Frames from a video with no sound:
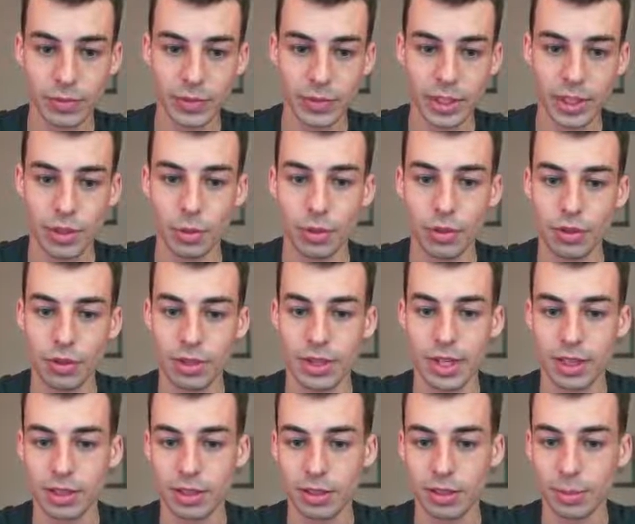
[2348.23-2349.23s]
equals
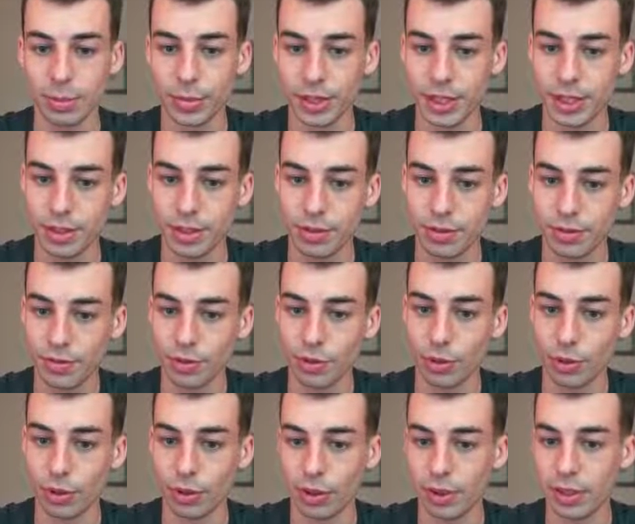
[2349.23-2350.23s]
next place
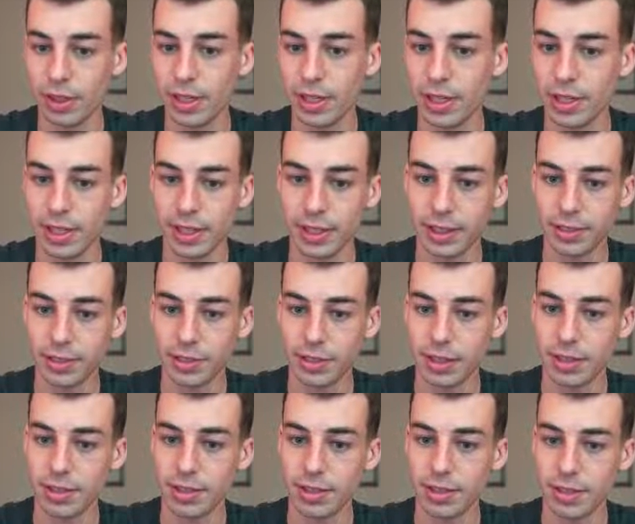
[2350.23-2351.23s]
for index
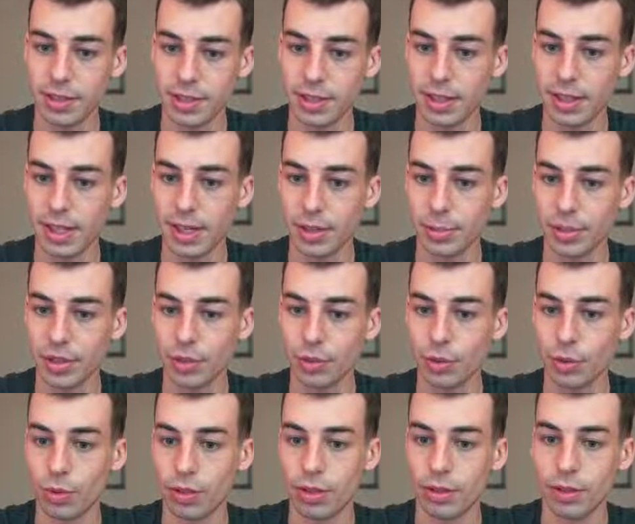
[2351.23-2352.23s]
at c I plus
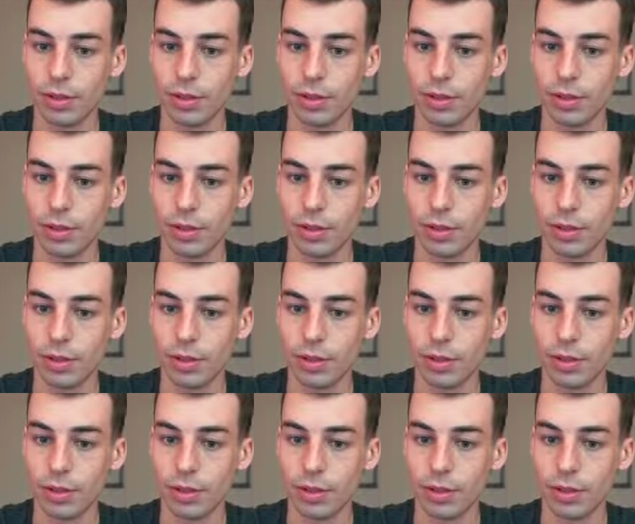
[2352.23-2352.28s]
1.